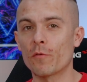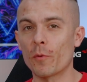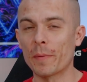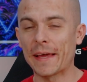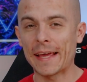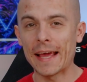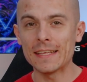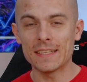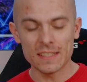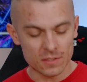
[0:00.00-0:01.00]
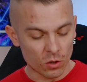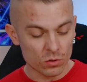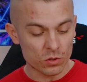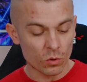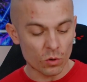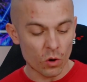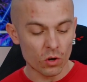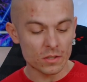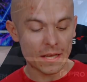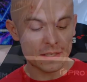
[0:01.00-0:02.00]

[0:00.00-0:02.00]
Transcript: from Hades, also called